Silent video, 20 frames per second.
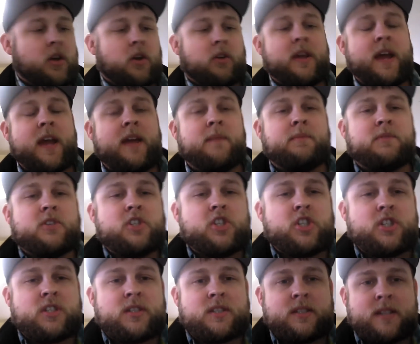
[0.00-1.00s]
Okay,
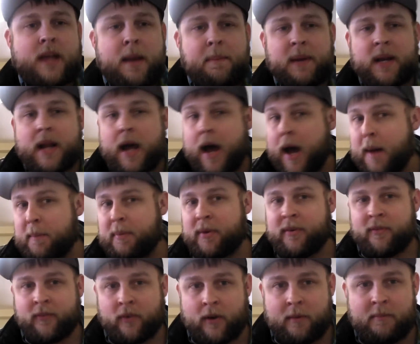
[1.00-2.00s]
stepping up
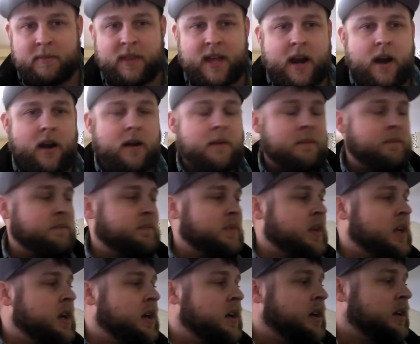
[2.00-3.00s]
from there.
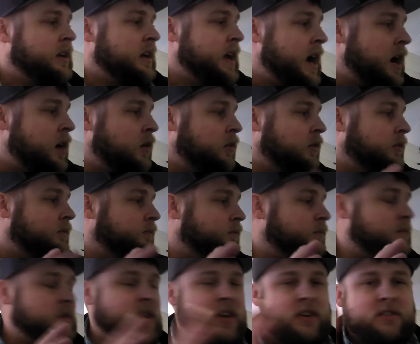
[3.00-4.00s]
Now,
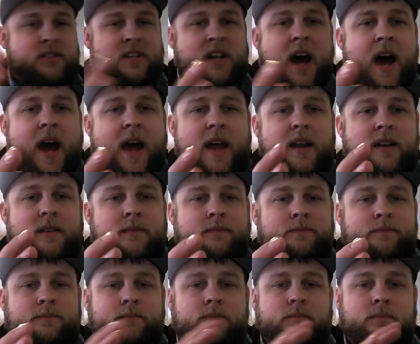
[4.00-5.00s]
there's not
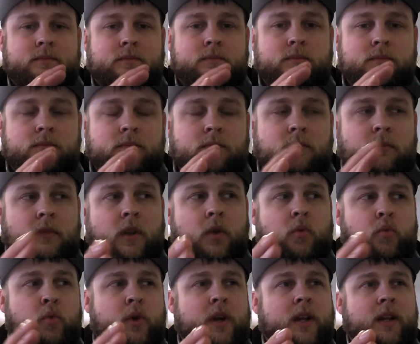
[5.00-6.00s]

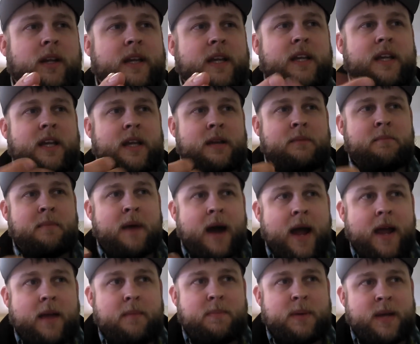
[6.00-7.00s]
really, in
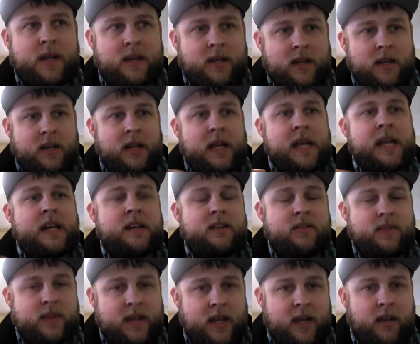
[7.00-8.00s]
my opinion,
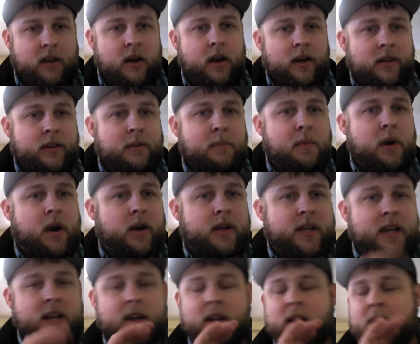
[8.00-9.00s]
anything on the
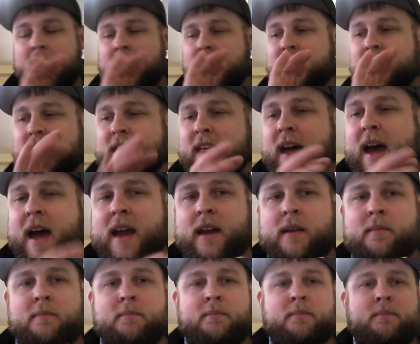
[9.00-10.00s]
market
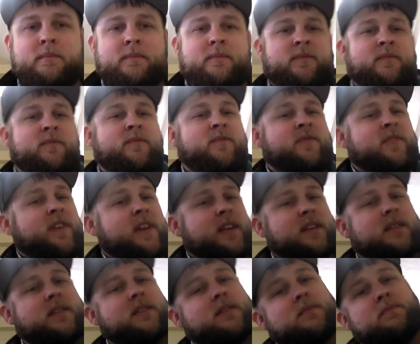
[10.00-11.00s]
that
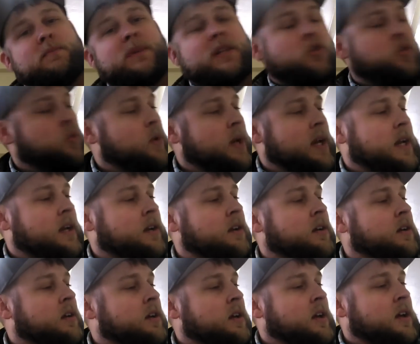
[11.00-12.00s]
fits
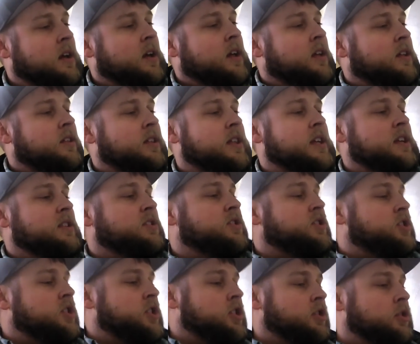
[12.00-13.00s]
between
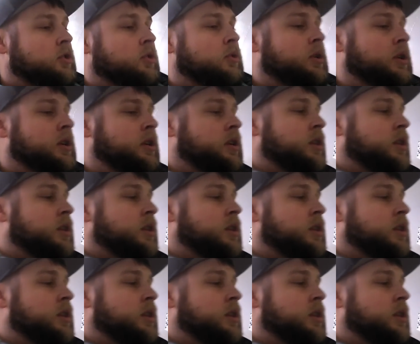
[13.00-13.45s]
these two